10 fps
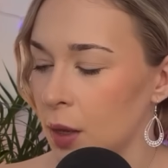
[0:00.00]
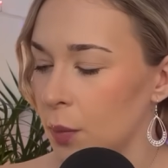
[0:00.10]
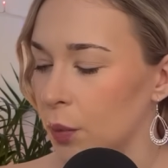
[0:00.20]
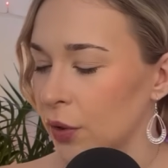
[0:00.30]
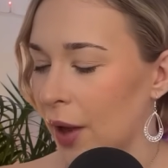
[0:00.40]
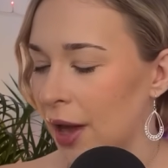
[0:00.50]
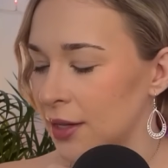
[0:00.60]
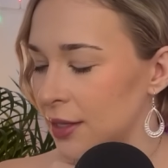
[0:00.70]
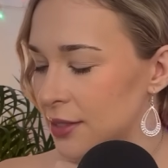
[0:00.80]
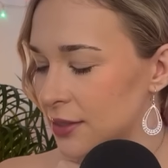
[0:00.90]
But what you're
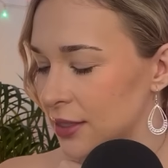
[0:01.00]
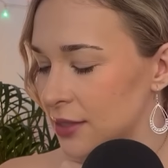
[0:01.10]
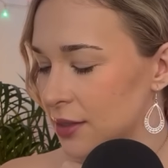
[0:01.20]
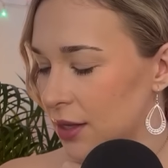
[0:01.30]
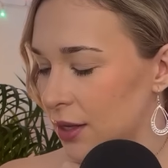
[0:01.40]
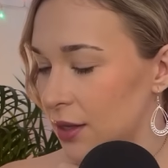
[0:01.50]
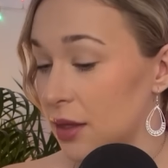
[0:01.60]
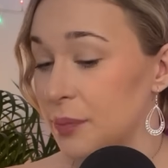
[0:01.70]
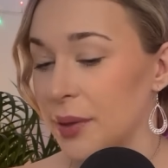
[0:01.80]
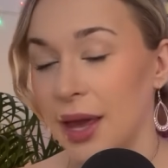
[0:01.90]
analyzing is
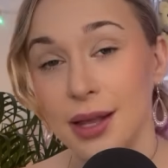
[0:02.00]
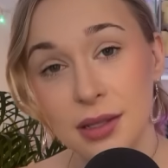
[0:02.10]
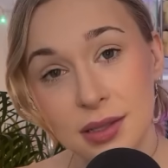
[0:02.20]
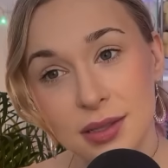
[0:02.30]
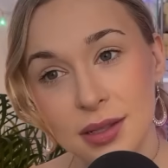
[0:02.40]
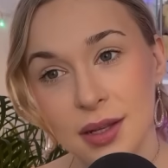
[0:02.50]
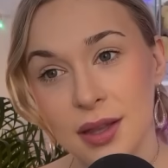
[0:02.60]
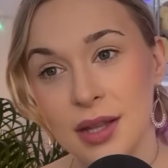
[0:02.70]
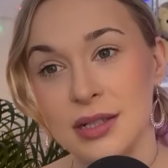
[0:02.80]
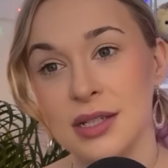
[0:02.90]
the pains
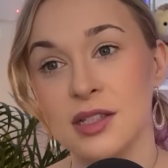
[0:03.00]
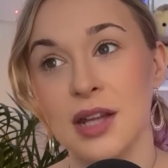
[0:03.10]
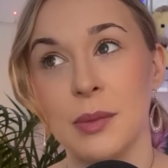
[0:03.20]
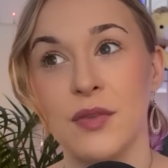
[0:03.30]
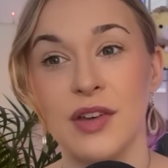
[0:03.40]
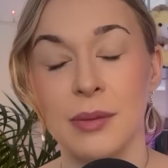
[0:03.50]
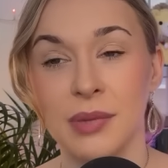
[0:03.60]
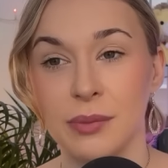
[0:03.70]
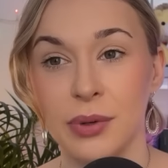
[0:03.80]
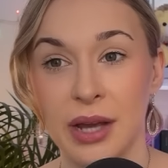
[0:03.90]
that this time of year
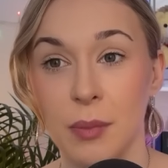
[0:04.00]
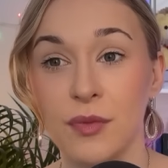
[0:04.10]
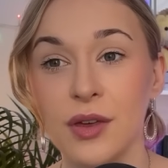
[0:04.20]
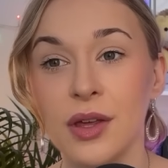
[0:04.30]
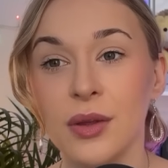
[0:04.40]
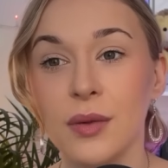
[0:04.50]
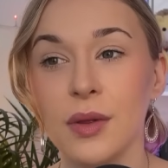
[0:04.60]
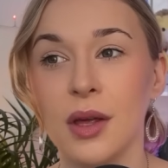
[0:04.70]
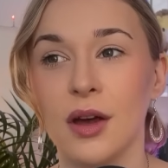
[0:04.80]
may bring up for you.